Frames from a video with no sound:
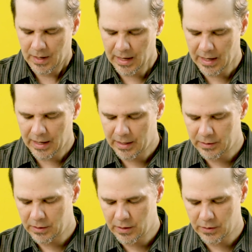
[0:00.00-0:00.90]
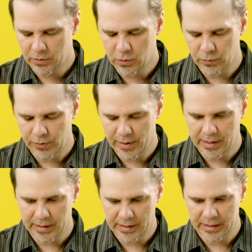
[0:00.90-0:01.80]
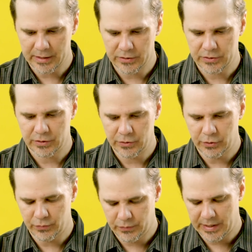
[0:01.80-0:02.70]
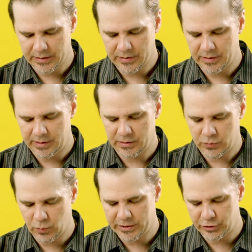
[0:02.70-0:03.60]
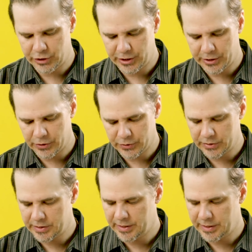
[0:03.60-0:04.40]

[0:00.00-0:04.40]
And another cool thing is you get these wind shears